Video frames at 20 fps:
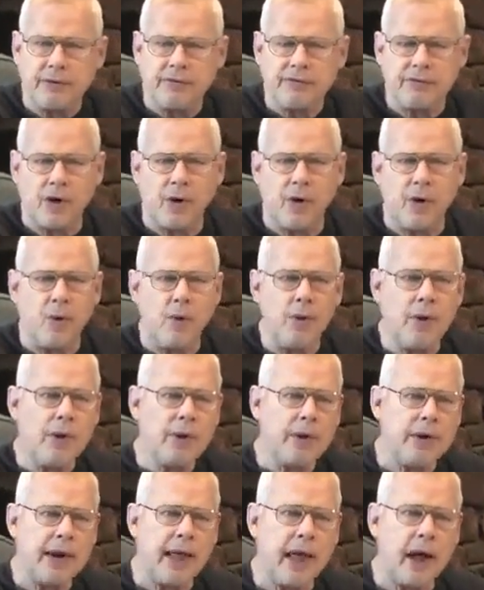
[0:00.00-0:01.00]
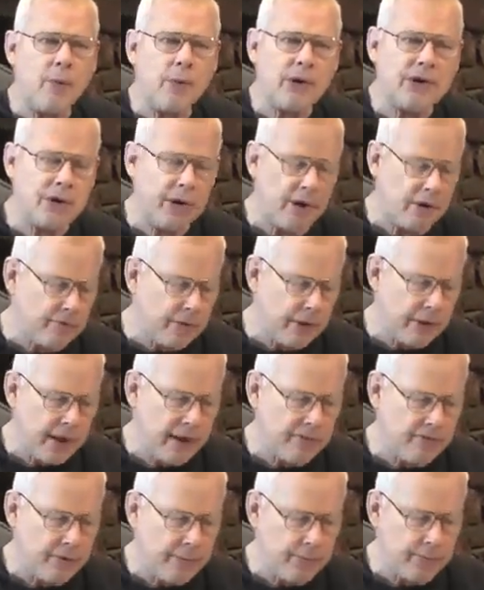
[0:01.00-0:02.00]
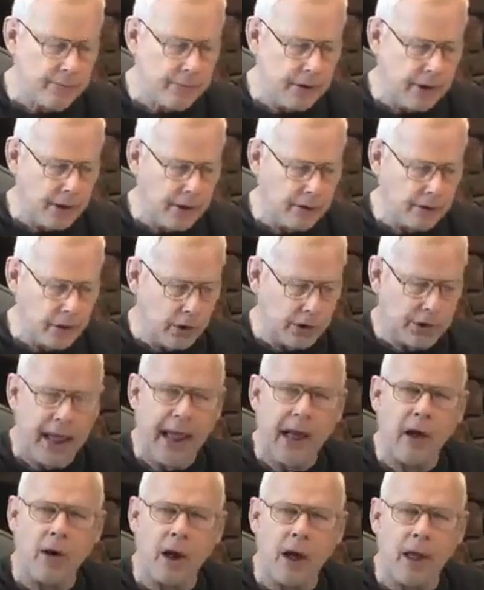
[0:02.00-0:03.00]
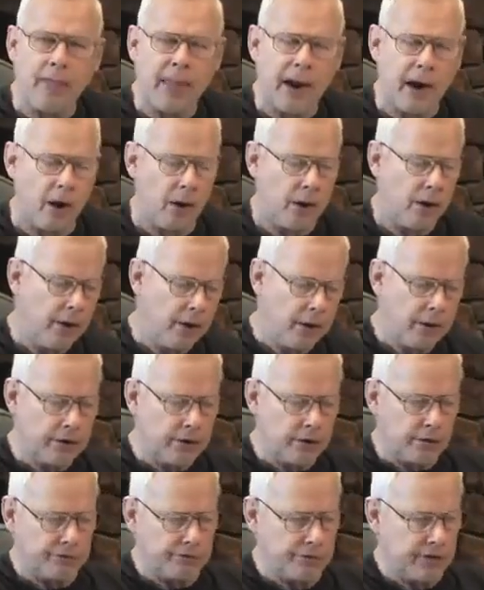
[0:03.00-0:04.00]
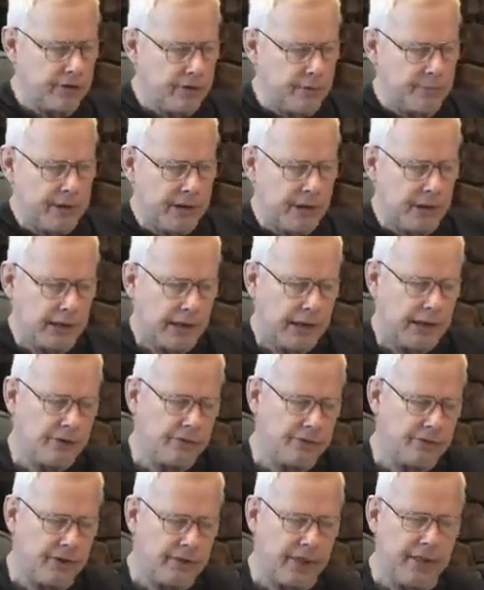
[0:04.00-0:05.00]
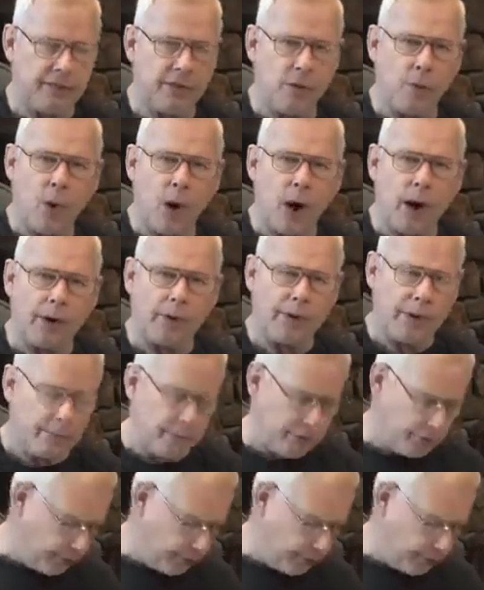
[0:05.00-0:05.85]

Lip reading: So now when you have a look down on there, you'll see the buildings and then the water in